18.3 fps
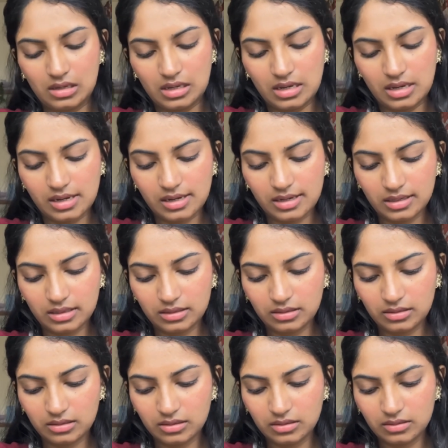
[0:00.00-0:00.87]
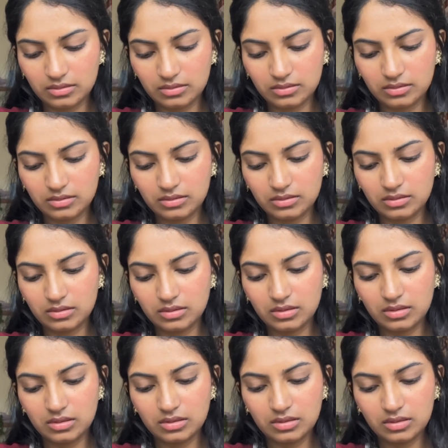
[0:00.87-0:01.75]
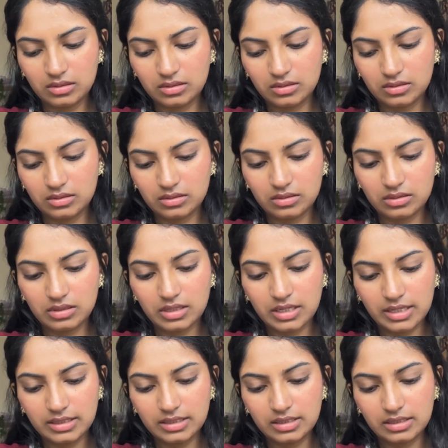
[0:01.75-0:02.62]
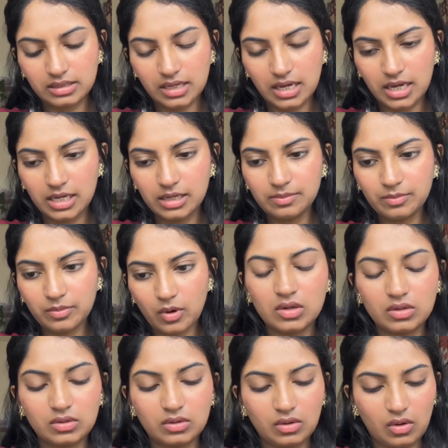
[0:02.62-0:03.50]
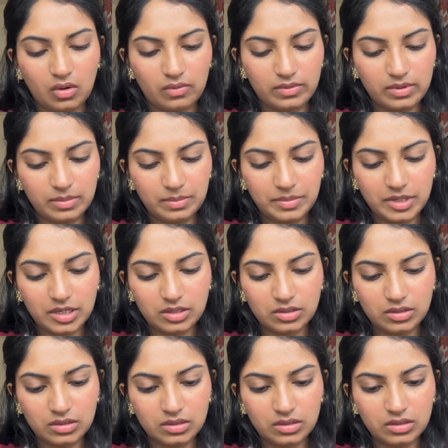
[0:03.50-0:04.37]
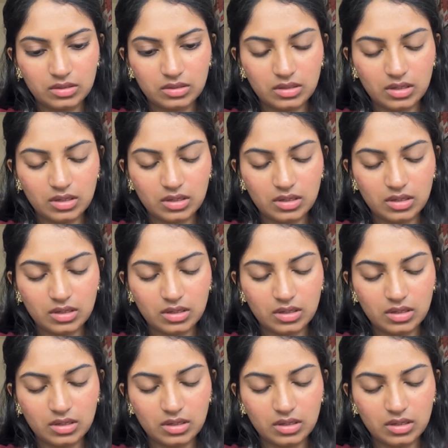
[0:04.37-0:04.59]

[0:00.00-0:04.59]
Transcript: and let's type novel pages.